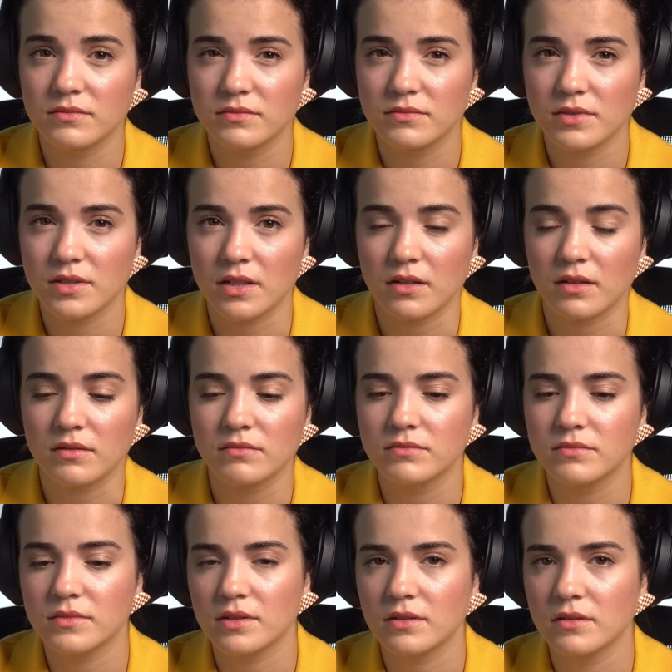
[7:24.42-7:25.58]
Is that
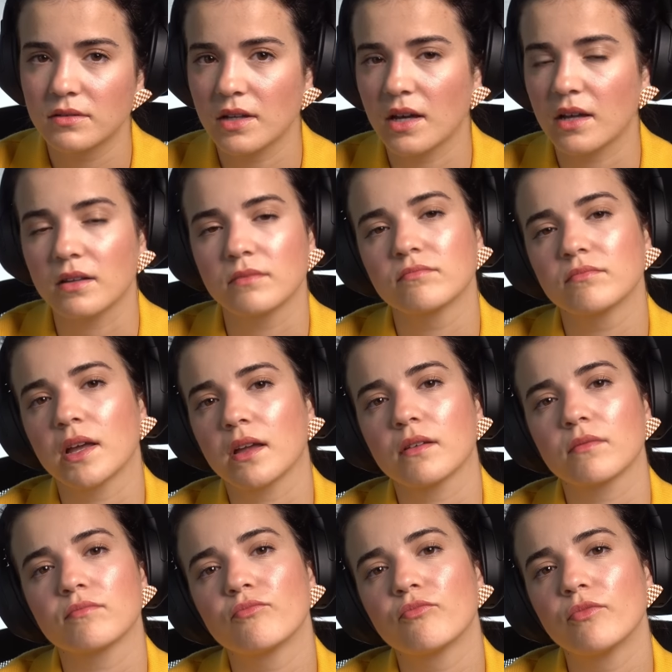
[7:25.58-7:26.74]
like
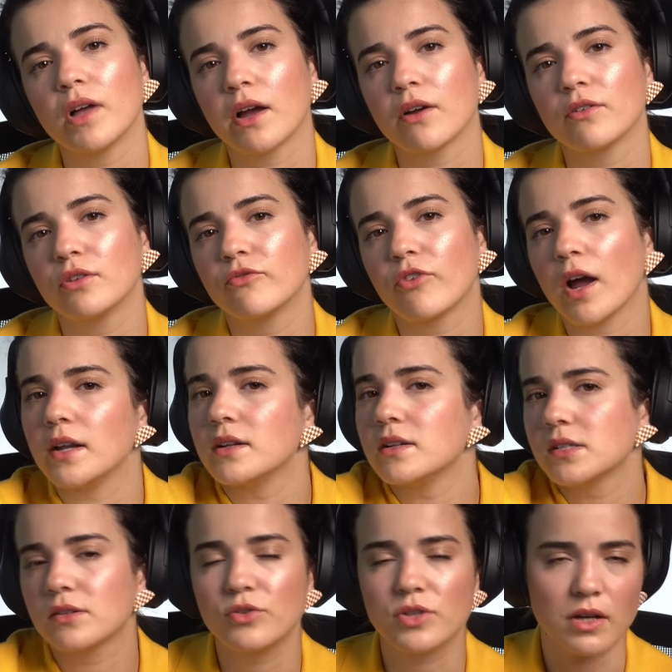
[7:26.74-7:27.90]
a
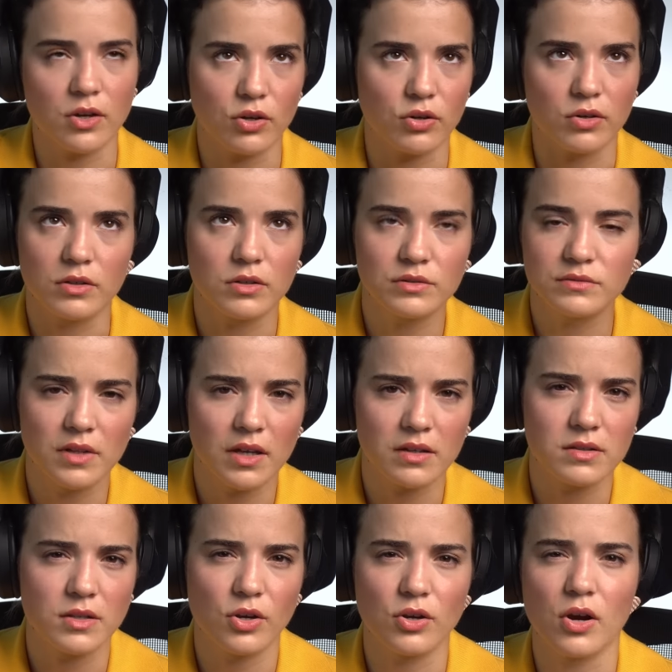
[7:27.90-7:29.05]
friend who's like a girl that
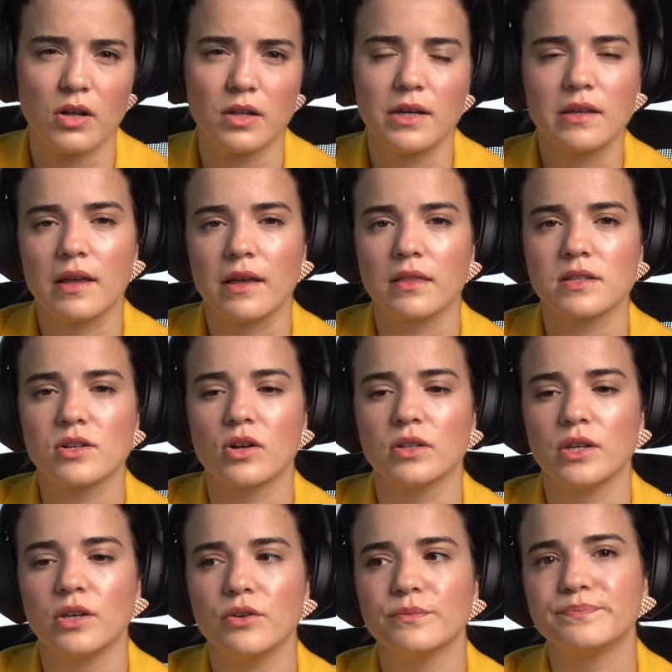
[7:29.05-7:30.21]
you're calling, like that's
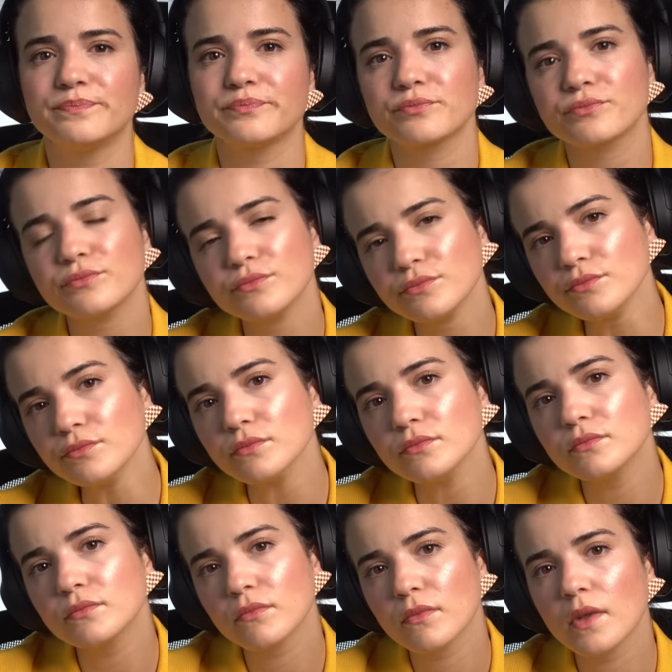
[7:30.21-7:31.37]
calling you?
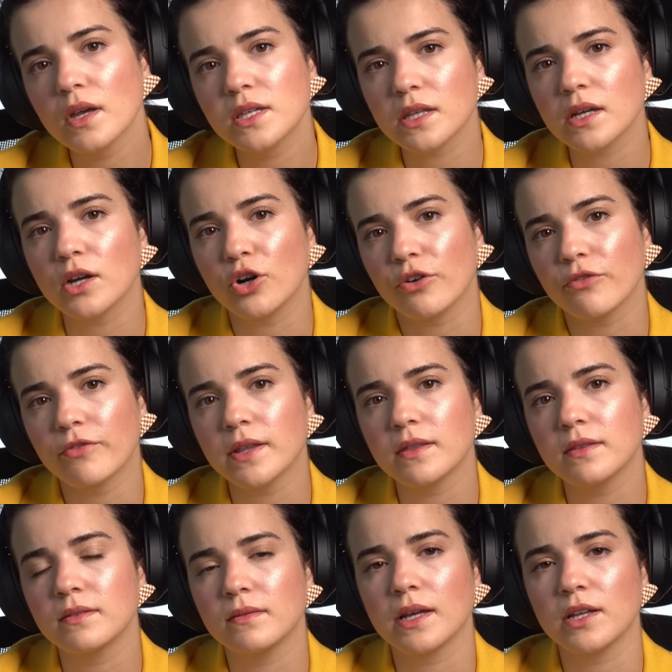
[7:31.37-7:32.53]
So, like, a
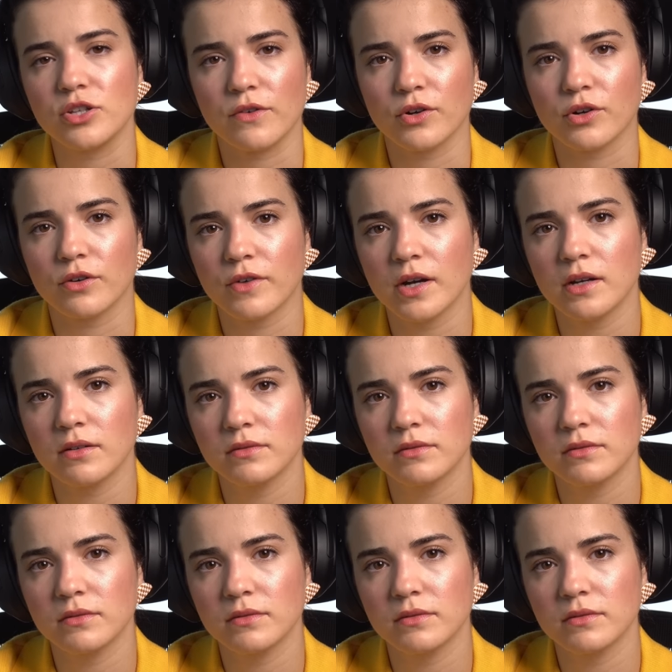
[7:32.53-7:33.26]
girlfriend? Like, do you have a girlfriend?